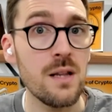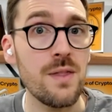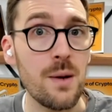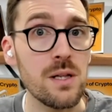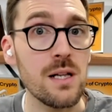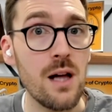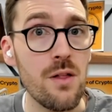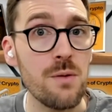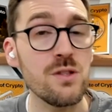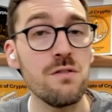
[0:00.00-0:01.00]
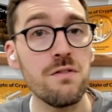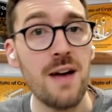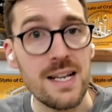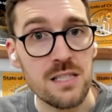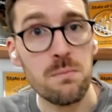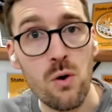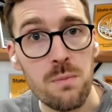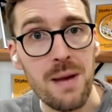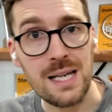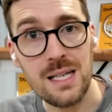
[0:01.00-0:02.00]
That will allow them to invest more
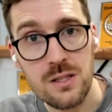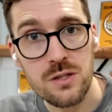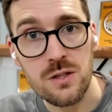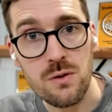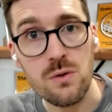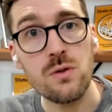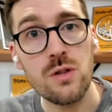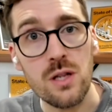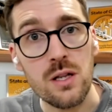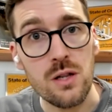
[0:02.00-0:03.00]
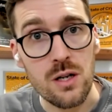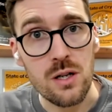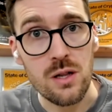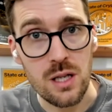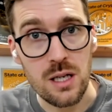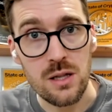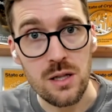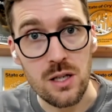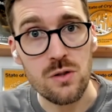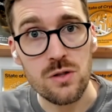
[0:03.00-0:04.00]
back into the
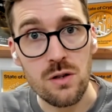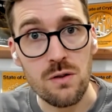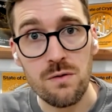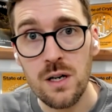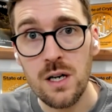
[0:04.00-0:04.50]
use of